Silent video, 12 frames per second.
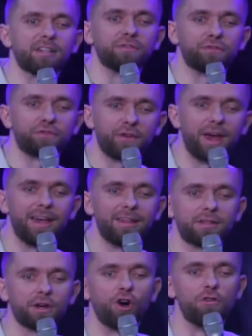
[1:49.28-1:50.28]
the
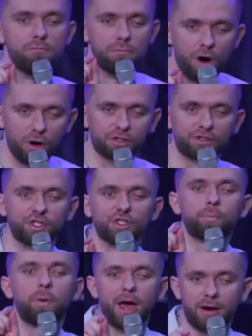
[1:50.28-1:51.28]
faith of Moses'
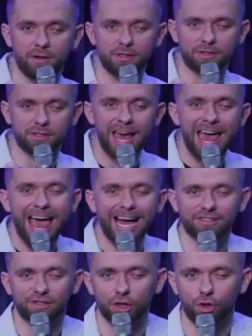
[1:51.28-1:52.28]
parents
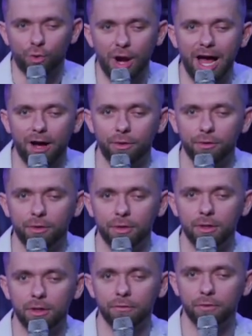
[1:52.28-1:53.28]
as the ground
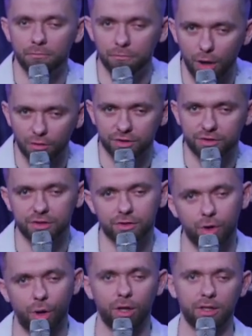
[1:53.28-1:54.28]
for Moses'
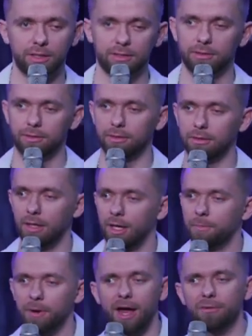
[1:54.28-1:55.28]
calling.
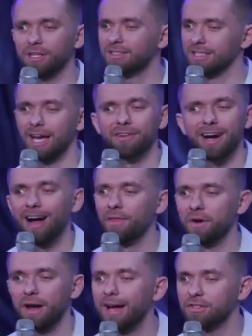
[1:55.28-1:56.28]
Parents never
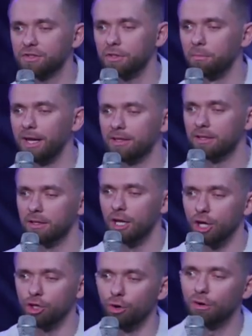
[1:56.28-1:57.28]
underestimate
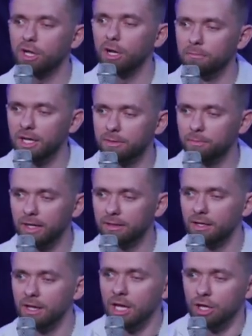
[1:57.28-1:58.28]
your commitment,
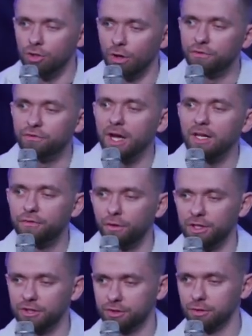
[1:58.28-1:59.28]
your
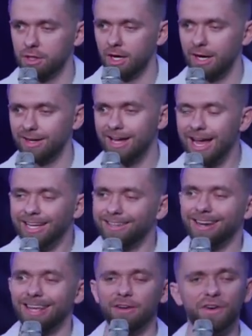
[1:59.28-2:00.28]
faithfulness to God, that
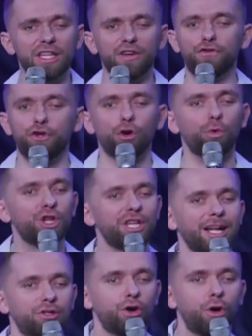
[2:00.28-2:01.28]
even if you will
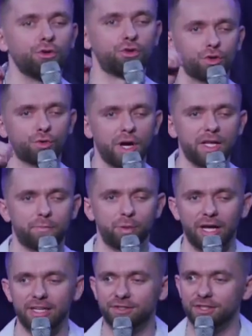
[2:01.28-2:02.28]
not go great
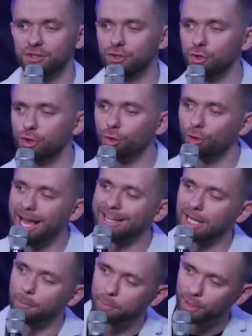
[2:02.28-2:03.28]
places, you create
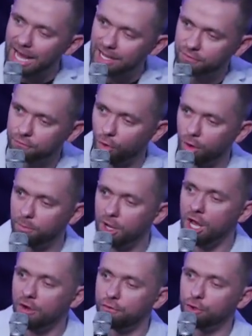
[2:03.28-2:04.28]
a platform
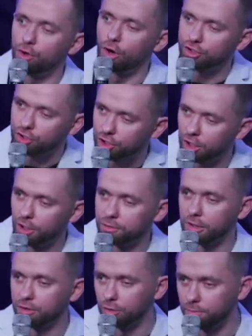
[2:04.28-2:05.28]
for your
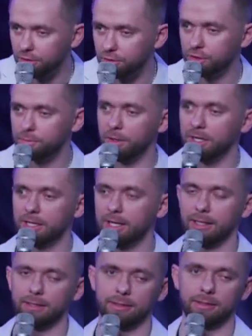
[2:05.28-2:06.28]
children to be used by
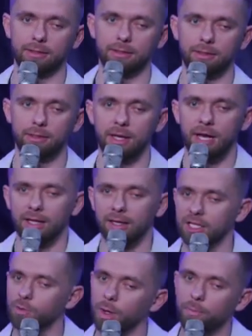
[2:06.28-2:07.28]
God.
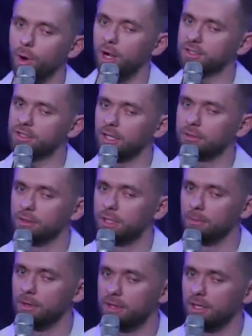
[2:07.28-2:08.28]
That's why Paul said to
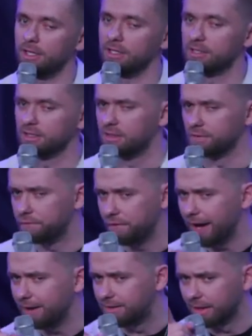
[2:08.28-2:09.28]
Timothy, he says, the
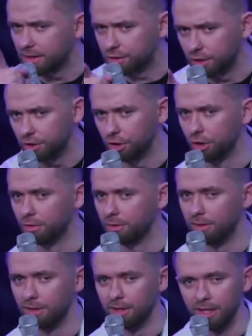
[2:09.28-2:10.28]
faith that is in you,
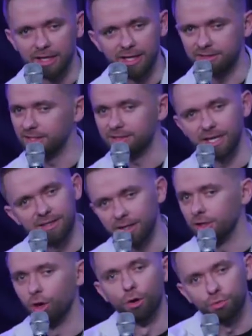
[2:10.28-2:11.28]
he says, it
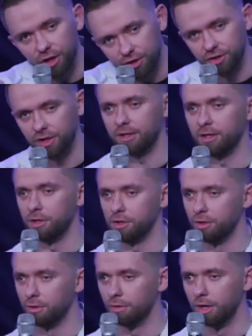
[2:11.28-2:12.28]
didn't originate in
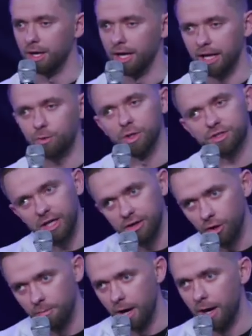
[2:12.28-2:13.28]
you. It was in
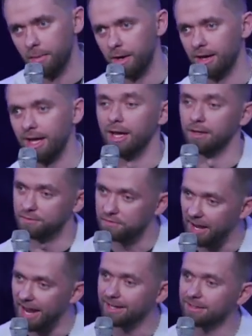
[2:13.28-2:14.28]
your mama. In
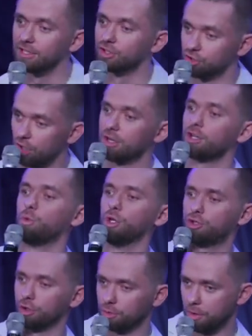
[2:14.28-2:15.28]
fact, it started
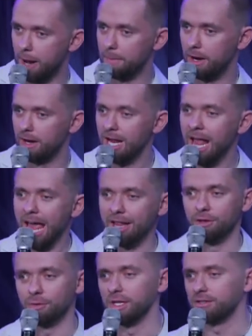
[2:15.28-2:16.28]
with your grandma. And
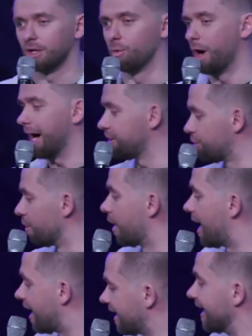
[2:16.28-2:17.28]
the reason why you
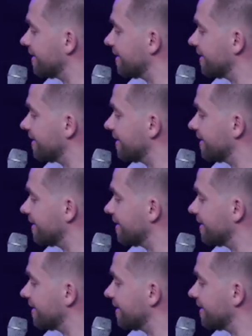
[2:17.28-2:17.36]
are